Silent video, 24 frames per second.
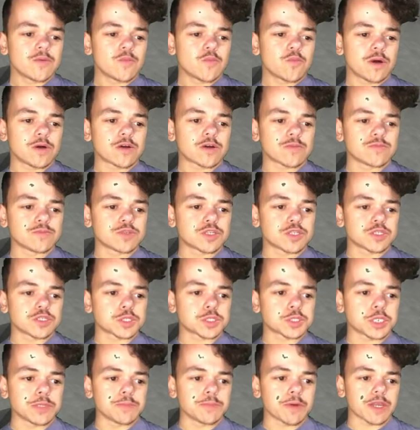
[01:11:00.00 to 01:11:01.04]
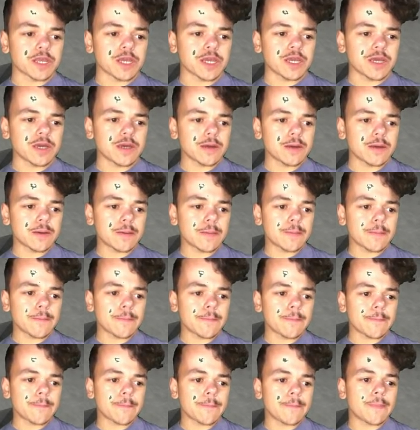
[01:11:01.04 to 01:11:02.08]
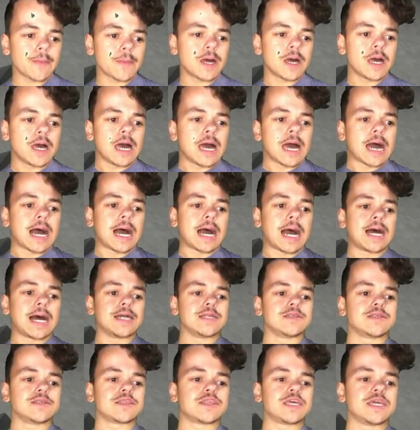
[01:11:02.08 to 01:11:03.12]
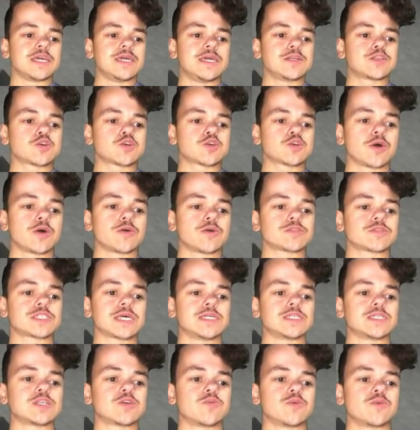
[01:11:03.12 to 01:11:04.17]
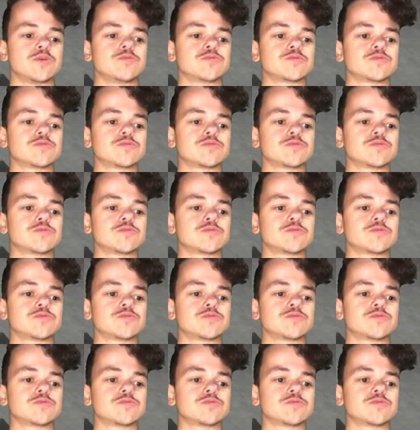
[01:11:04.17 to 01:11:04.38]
welcome to the stream, buddy. And the Toyota Center will